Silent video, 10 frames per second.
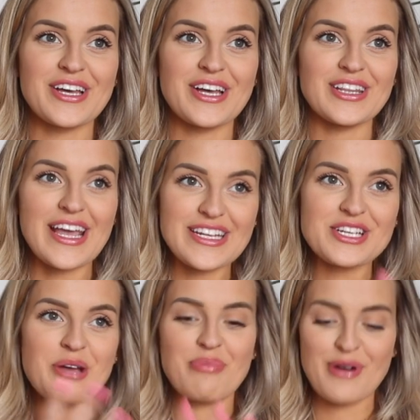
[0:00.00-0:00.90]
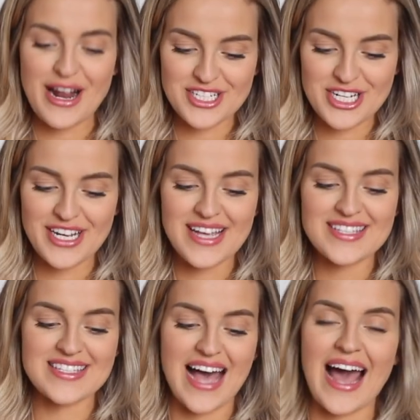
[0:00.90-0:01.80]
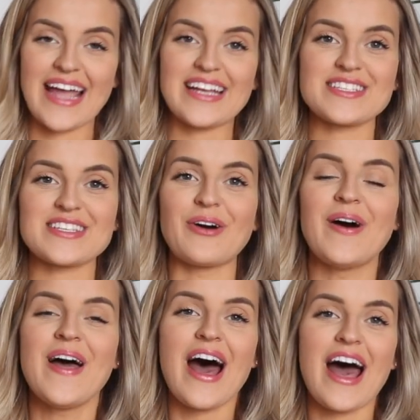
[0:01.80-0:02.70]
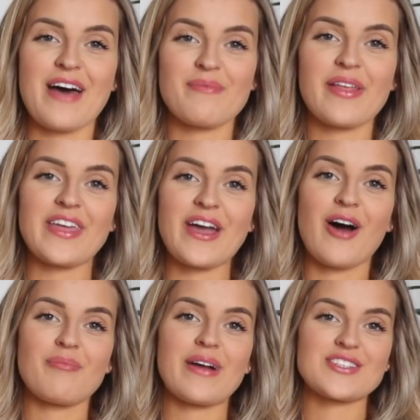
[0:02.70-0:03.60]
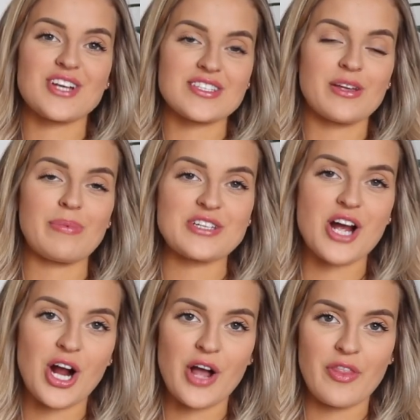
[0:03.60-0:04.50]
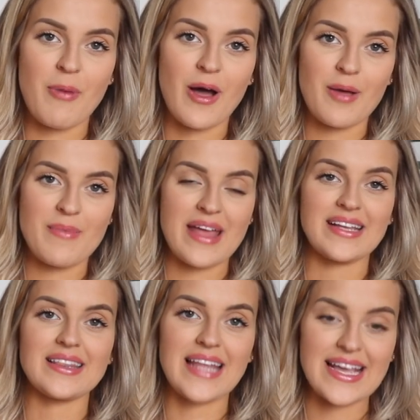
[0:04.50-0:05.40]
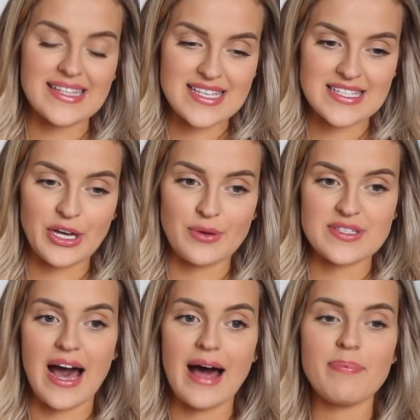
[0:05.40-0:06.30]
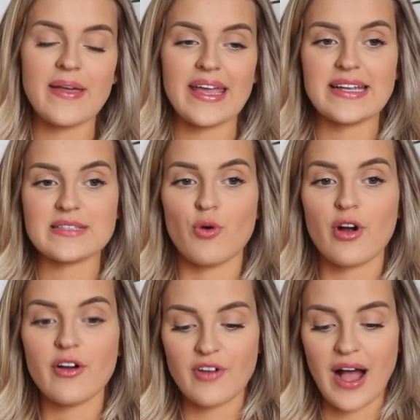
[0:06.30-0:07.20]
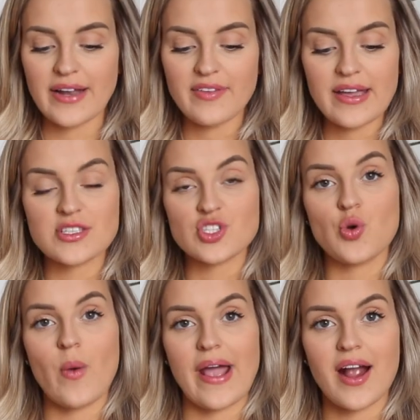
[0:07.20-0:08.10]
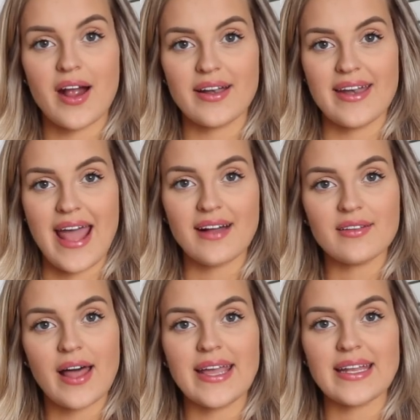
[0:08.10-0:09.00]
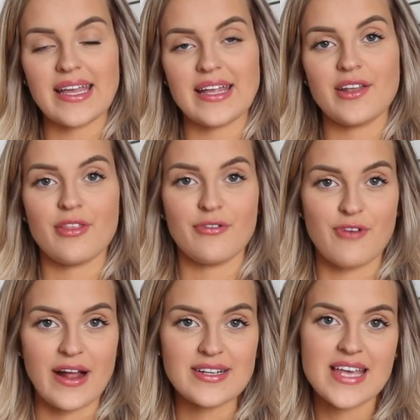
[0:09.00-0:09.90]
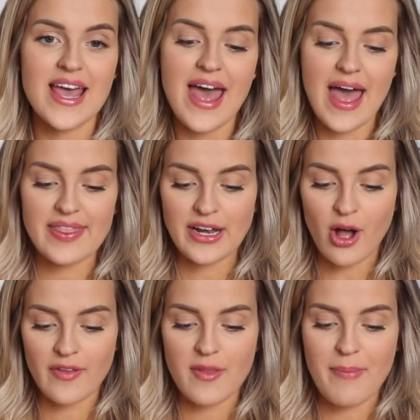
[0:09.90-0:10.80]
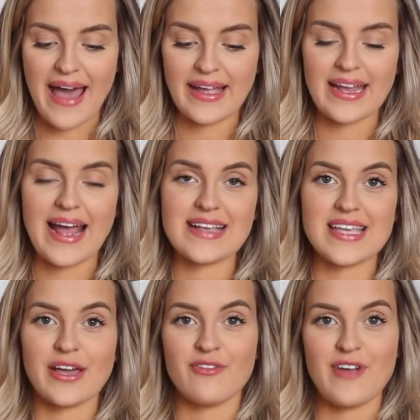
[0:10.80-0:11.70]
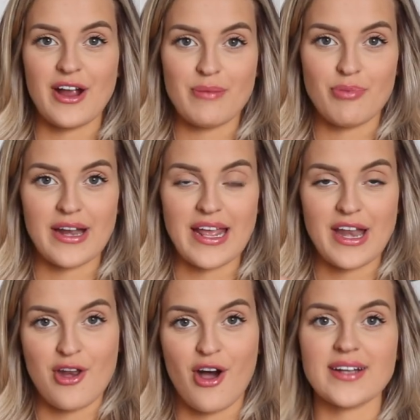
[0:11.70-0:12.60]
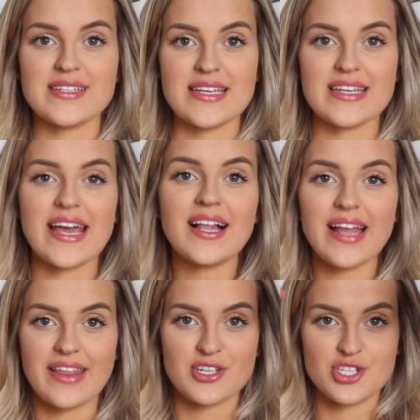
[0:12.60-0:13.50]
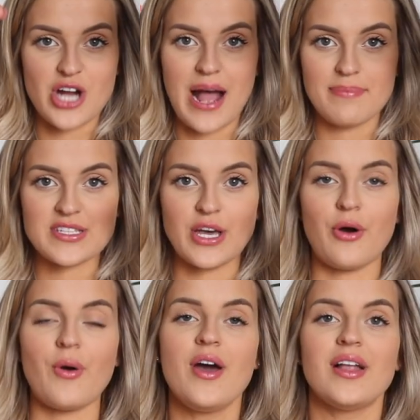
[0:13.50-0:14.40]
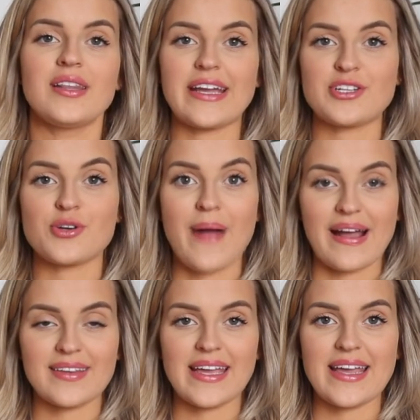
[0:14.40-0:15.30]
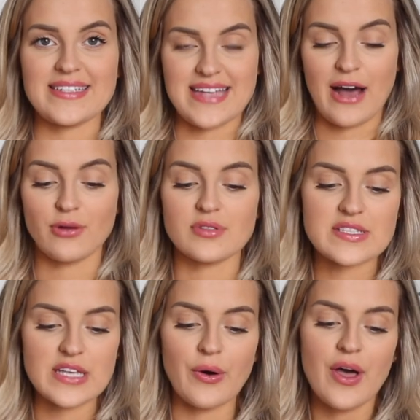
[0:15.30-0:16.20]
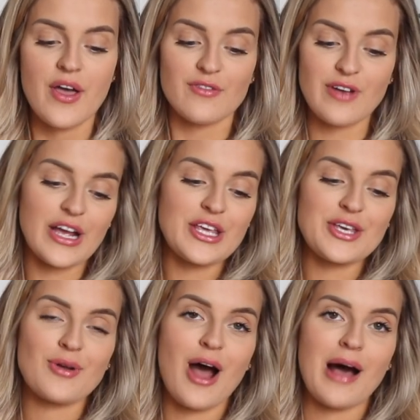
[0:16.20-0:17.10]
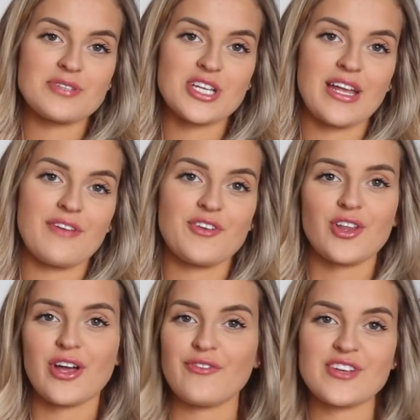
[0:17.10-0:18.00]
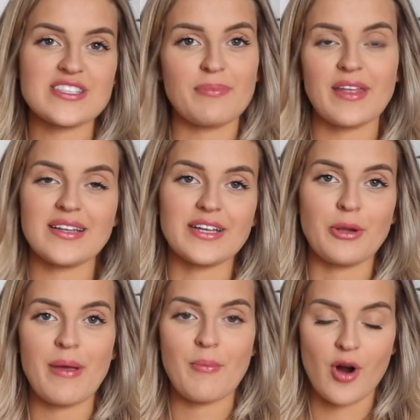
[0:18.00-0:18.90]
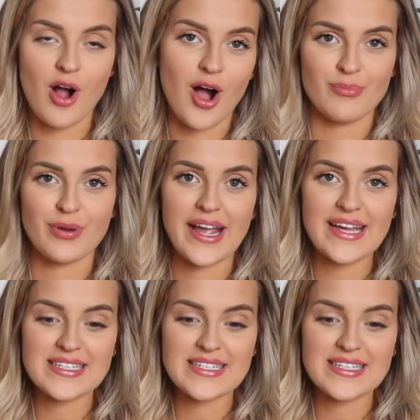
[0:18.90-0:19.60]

light compression side. So the ombre starts a little bit darker on the bottom and it lightens as it goes up. It is more of kind of like a square neckline in the front, and then on the back it has like a very pretty knot detail, and the straps go like directly down. So very cute option if you're looking for something a little bit more ombre-ed.